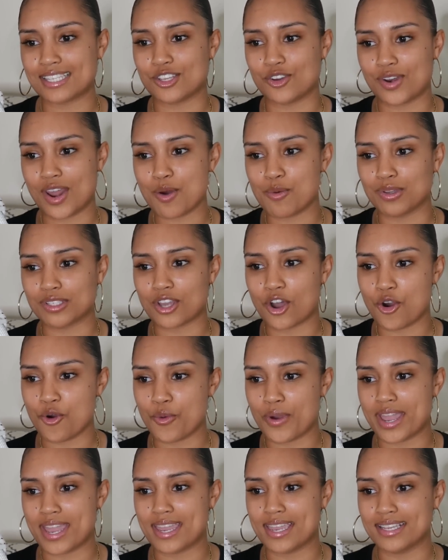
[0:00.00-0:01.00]
So that was
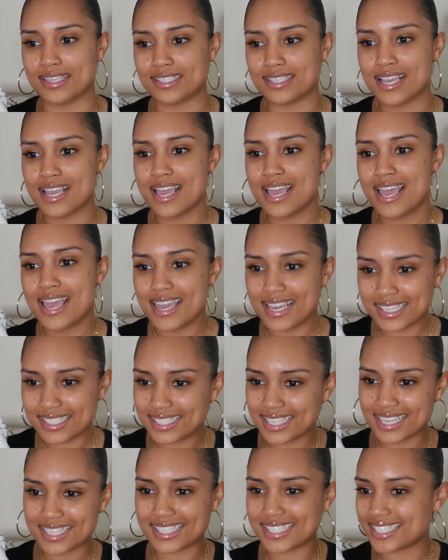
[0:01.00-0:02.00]
always, it's
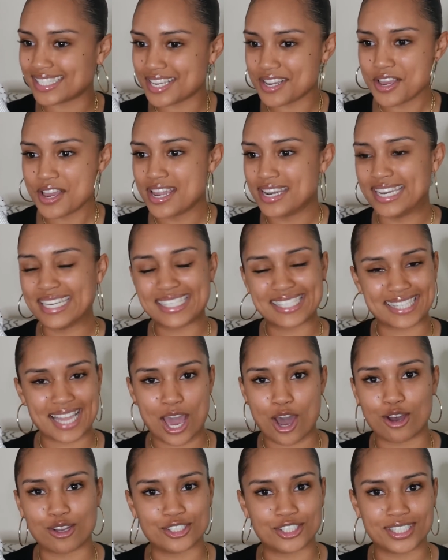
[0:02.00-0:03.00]
just
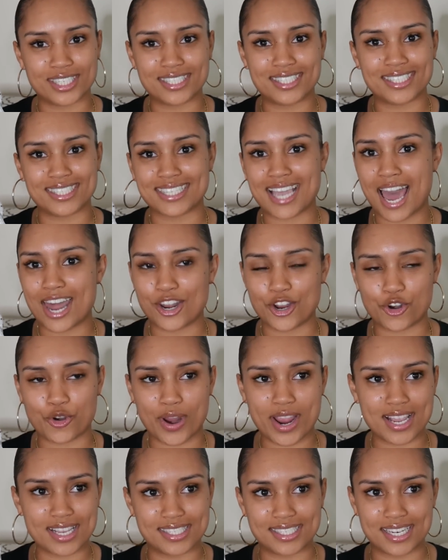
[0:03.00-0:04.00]
nostalgia. It's just kind of
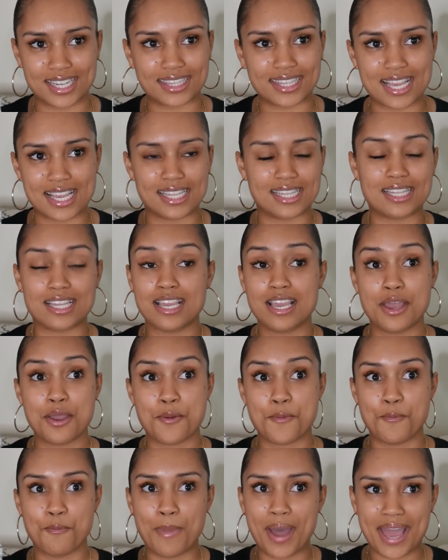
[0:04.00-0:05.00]
crazy to think
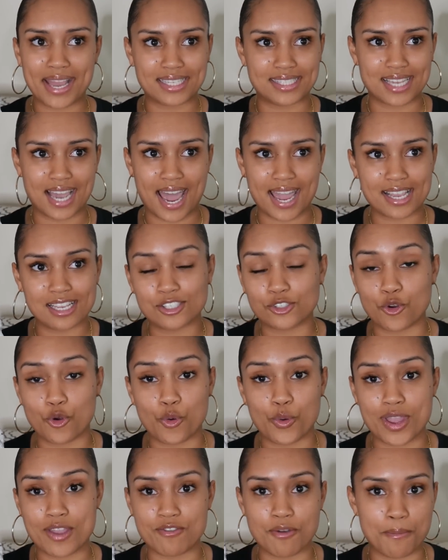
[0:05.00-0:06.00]
back to high
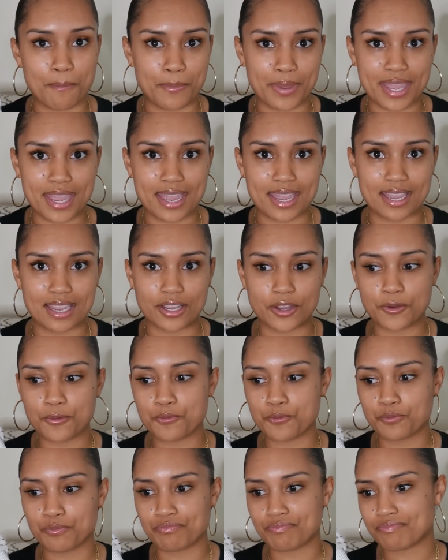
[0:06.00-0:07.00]
school even being
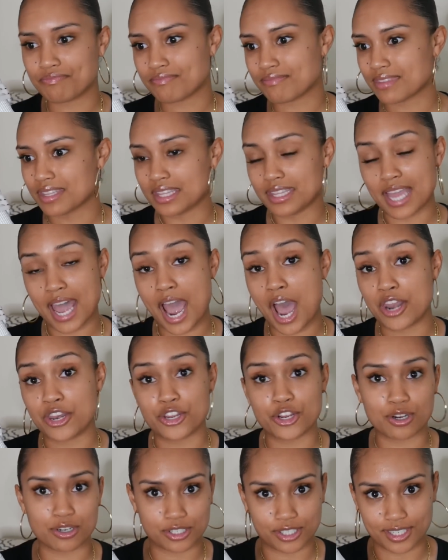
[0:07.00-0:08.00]
9
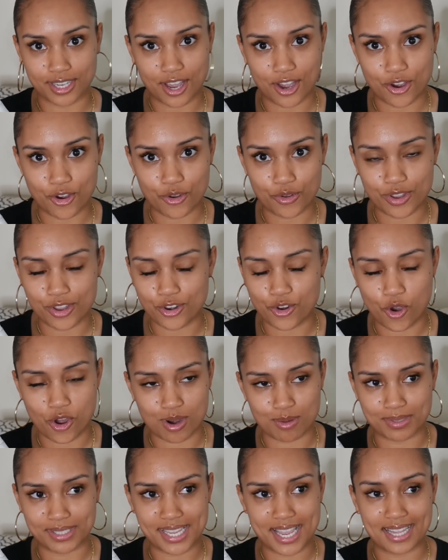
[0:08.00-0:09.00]
years ago. You know what
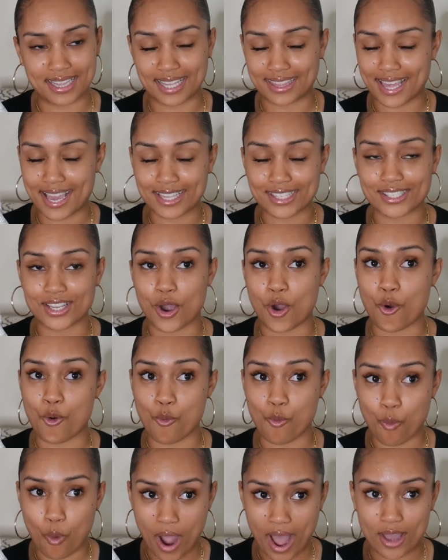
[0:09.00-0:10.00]
I'm saying? Like, that's a
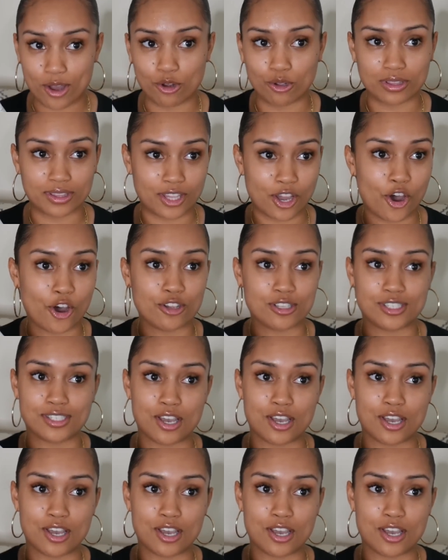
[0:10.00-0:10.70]
wild thought.